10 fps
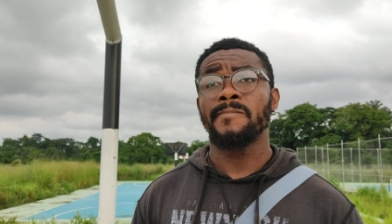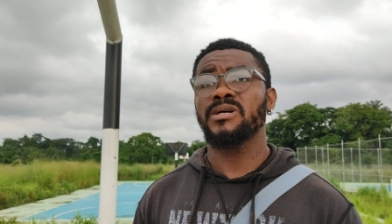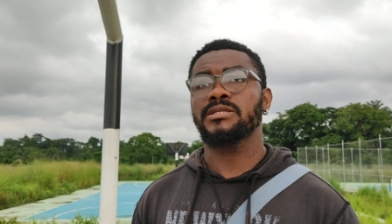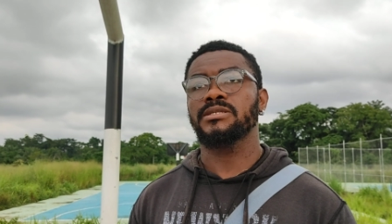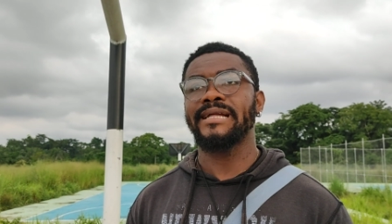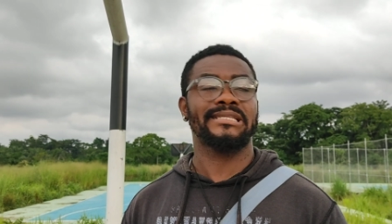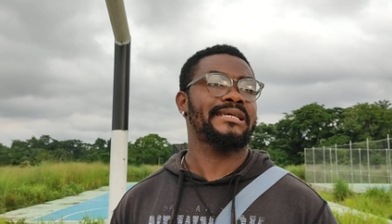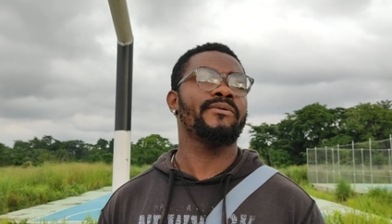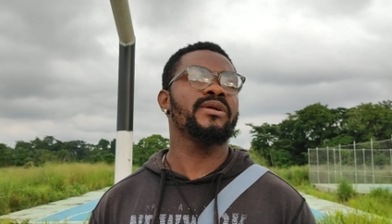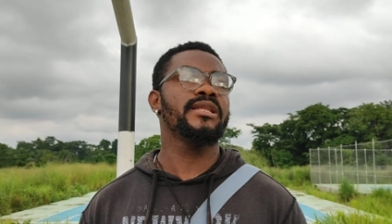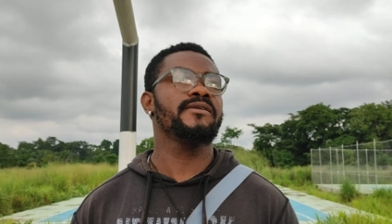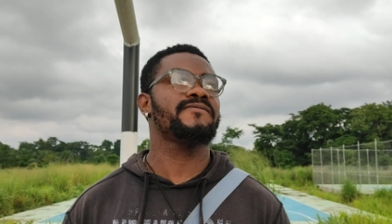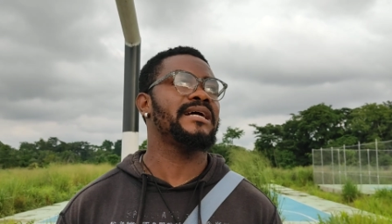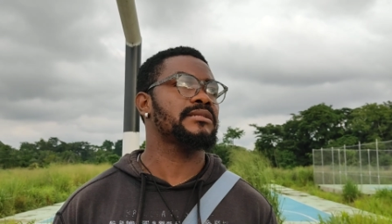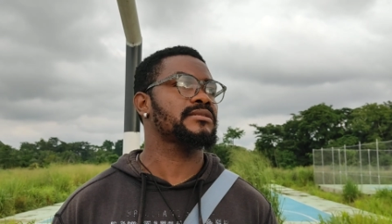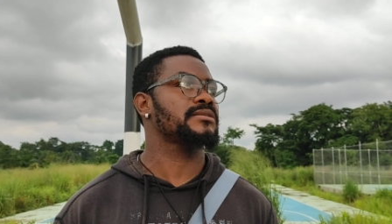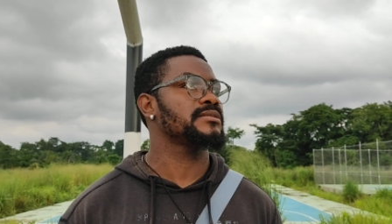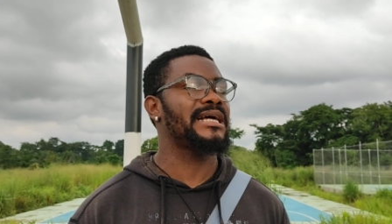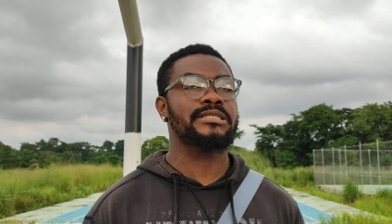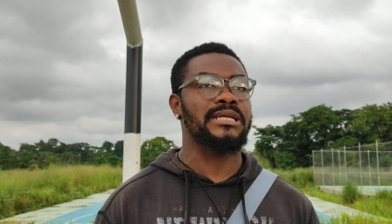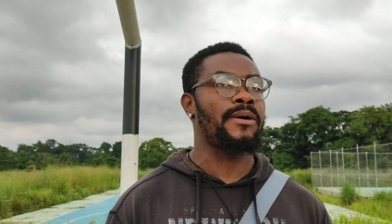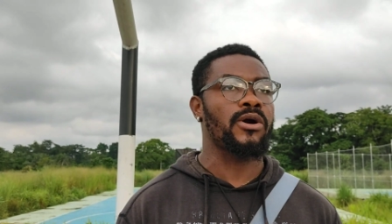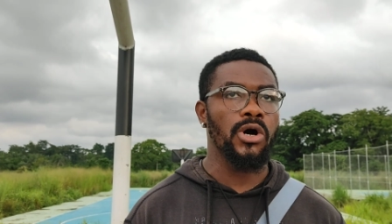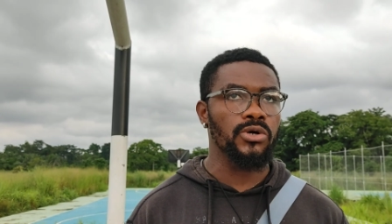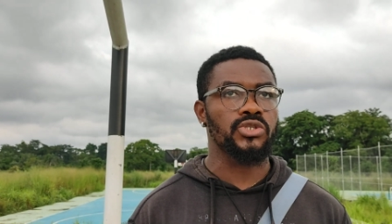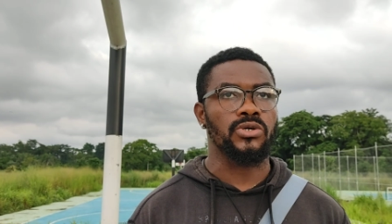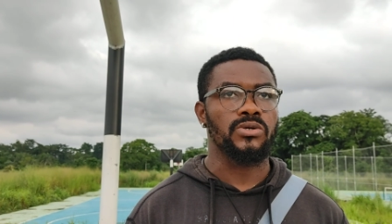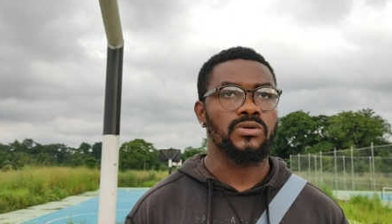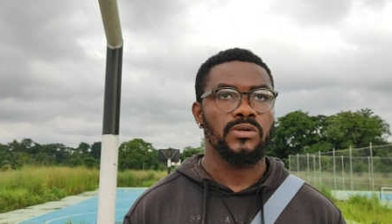But that's how we live, that's that's our culture.